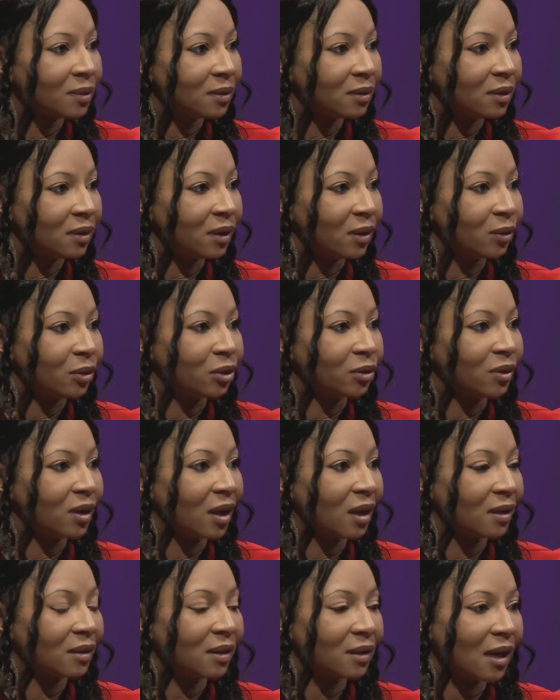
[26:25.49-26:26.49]
You know, you're
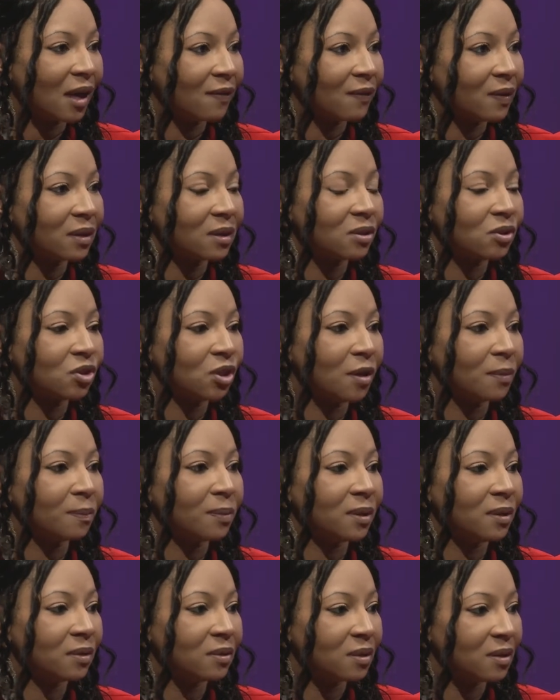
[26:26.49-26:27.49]
not having to jump
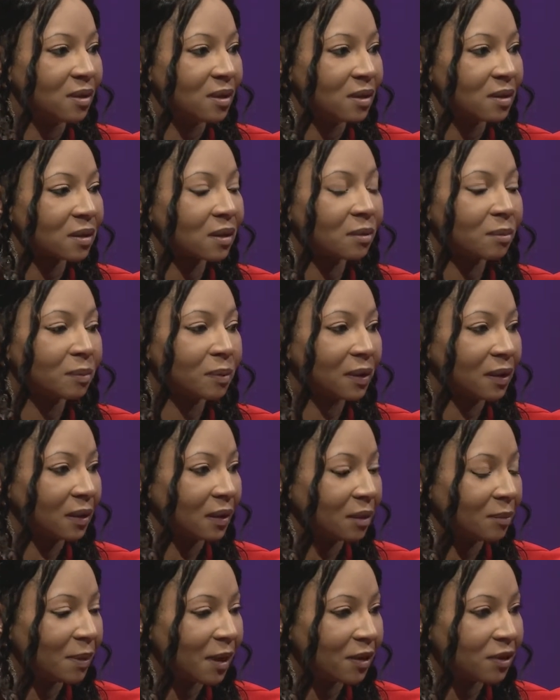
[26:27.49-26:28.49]
into this
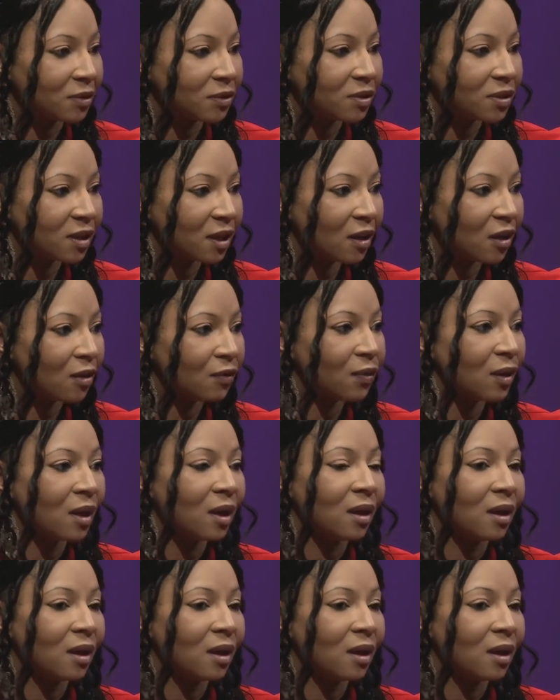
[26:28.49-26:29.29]
completely by yourself.